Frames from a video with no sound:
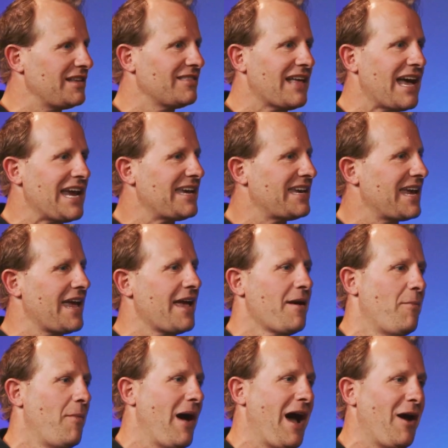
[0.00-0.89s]
like
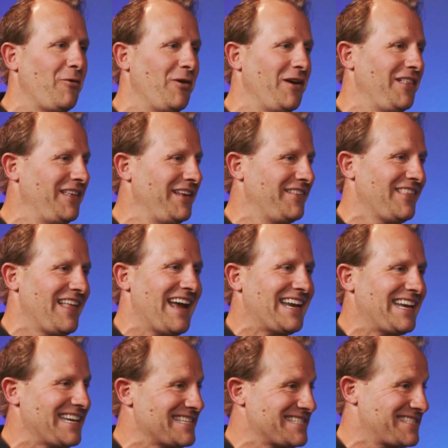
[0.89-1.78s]
him. I really
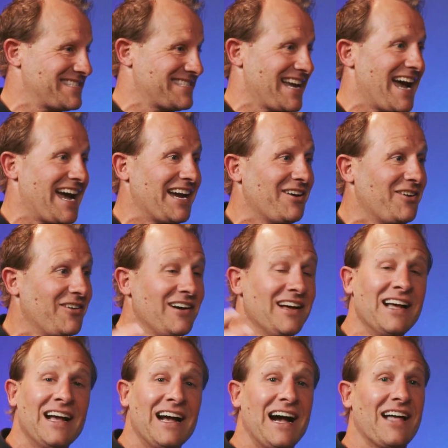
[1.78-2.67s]
like his
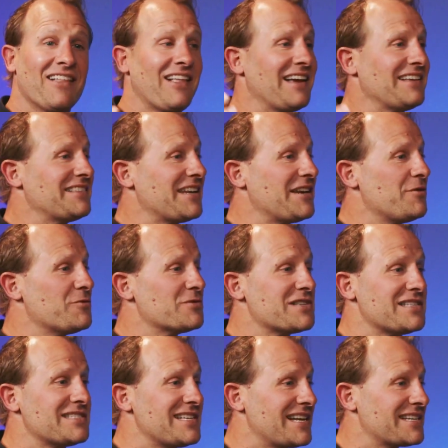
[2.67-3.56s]
style. I like that he
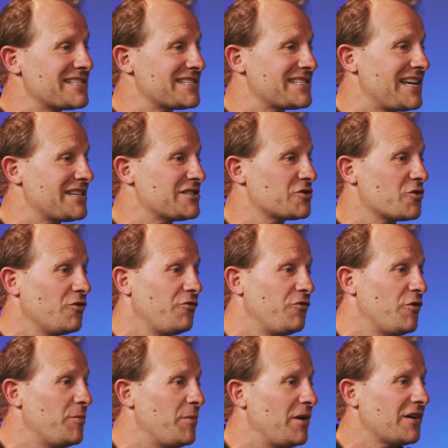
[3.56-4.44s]
was a Texas high school
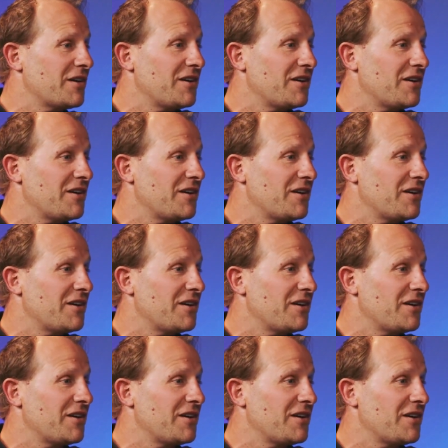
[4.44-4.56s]
football